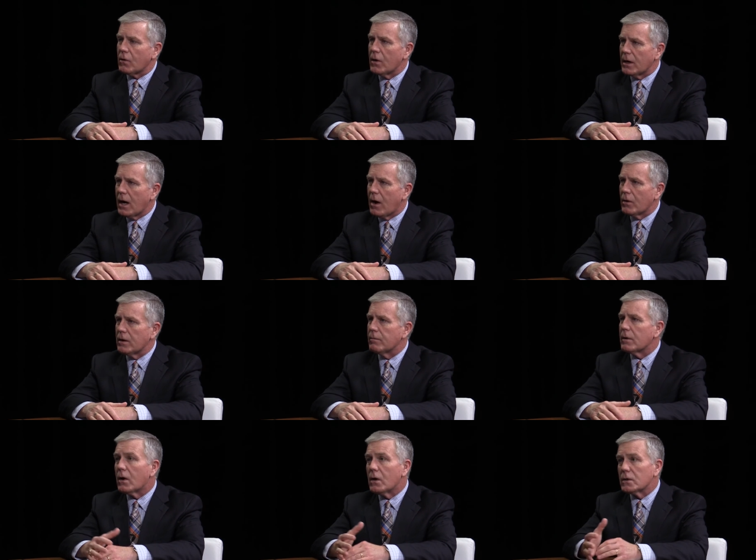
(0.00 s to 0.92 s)
Croix County,
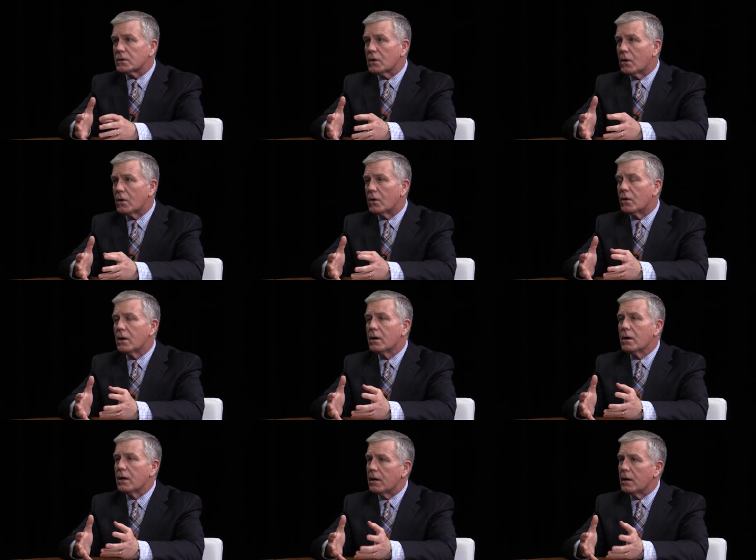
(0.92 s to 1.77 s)
but also